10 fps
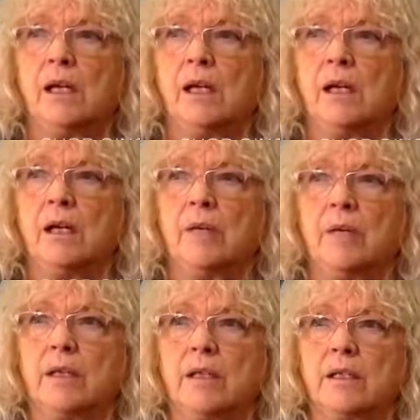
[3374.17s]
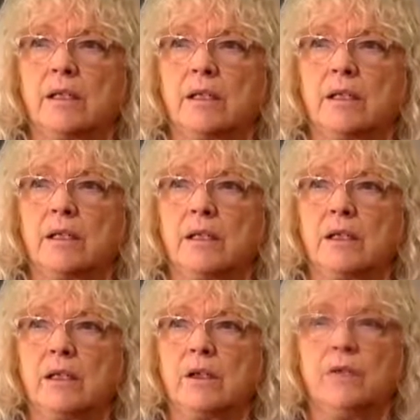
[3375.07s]
um, and it's a
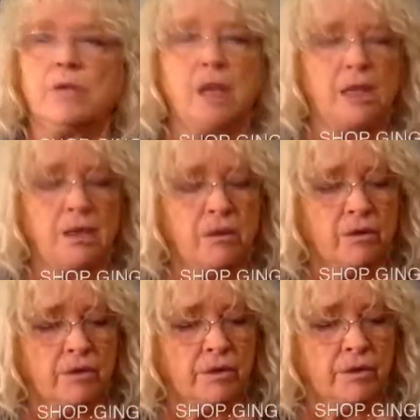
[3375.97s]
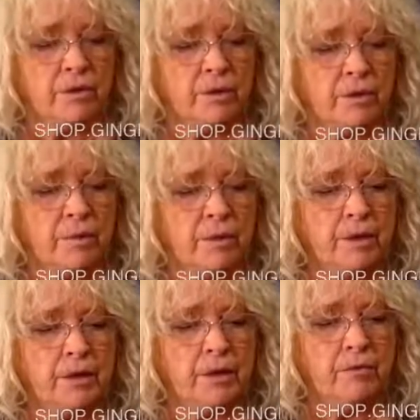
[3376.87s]
you taking your own
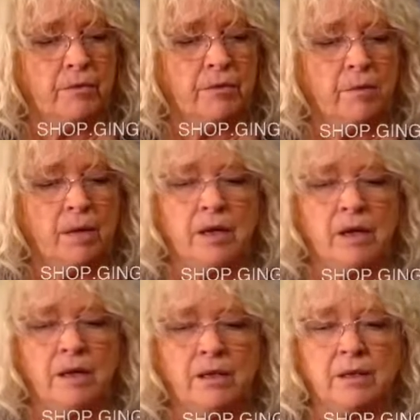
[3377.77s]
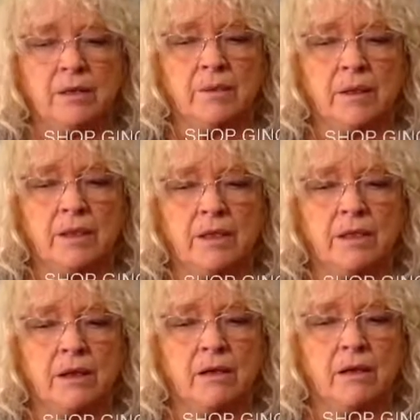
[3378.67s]
responsibility with my guidance but it's
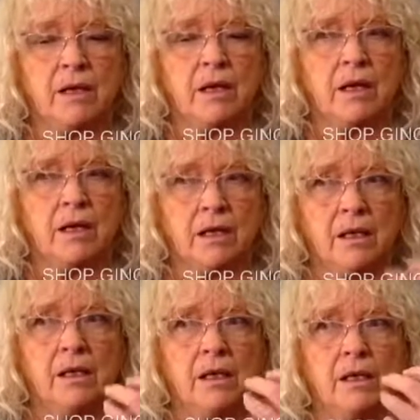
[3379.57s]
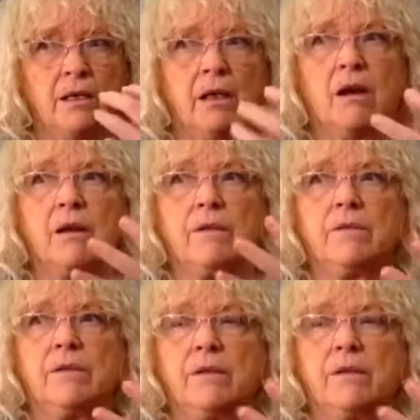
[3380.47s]
not like live